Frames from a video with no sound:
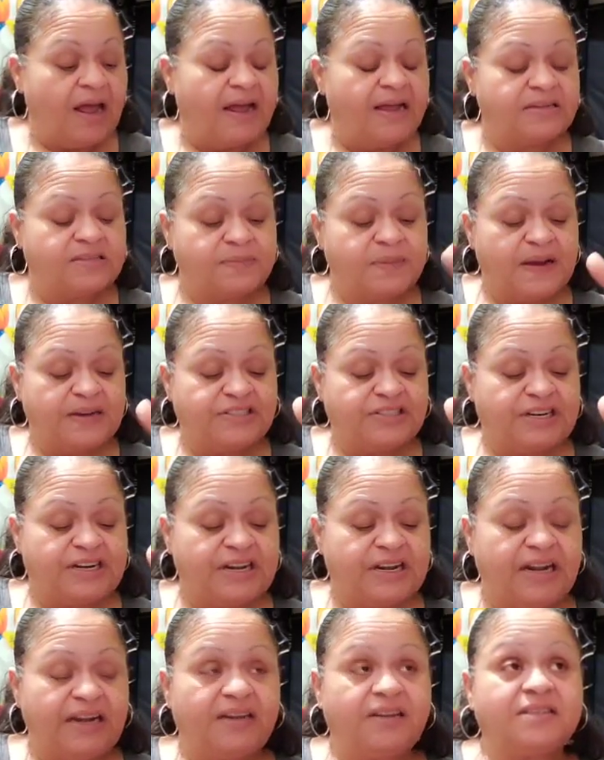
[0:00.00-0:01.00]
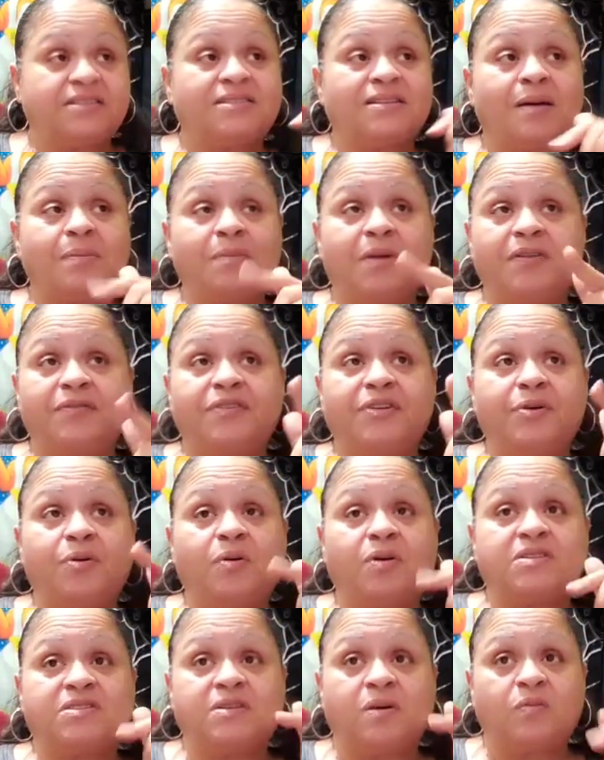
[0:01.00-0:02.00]
Especially some of
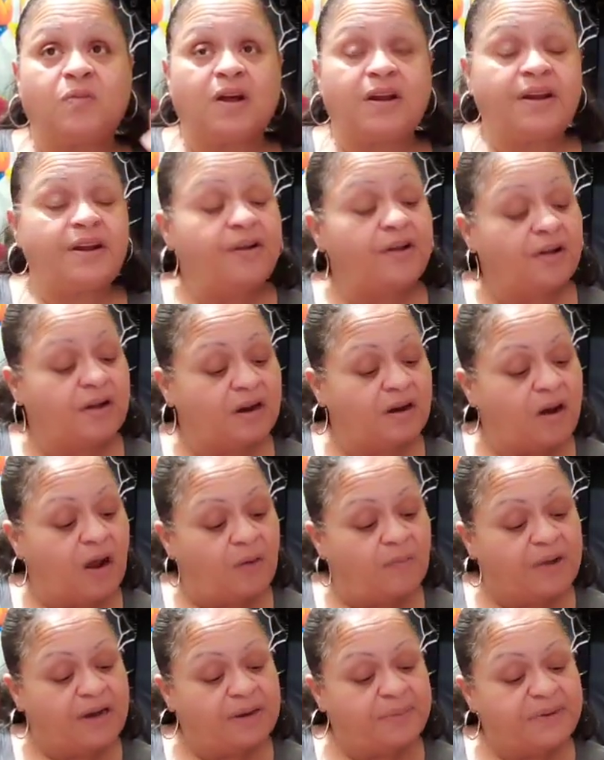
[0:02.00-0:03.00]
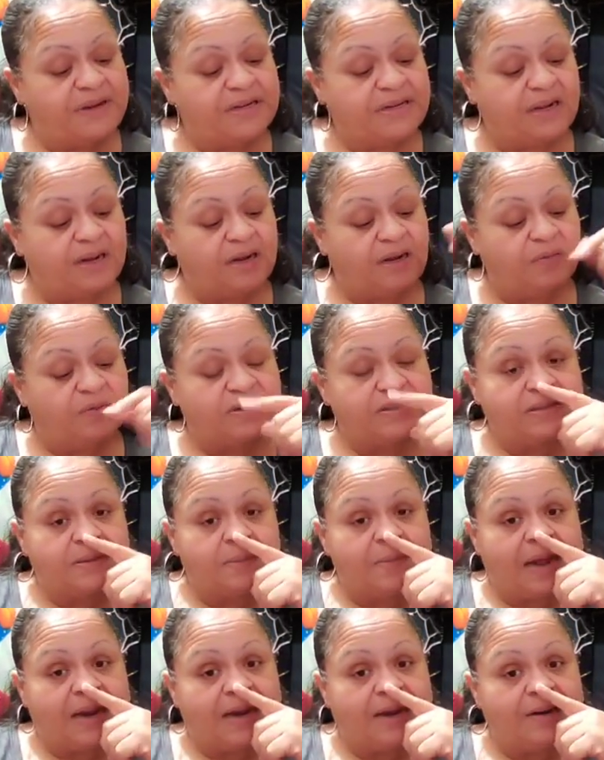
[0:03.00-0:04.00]
you or someone here could already be dealing with
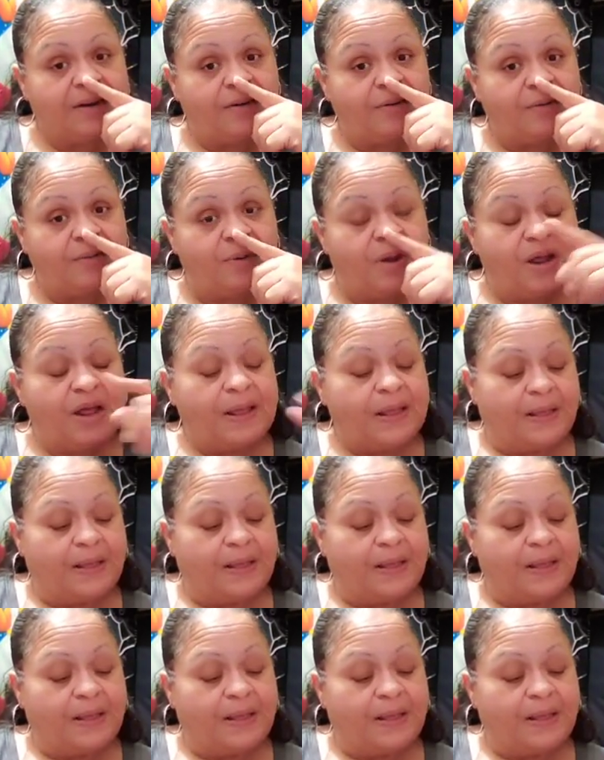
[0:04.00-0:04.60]
somebody new.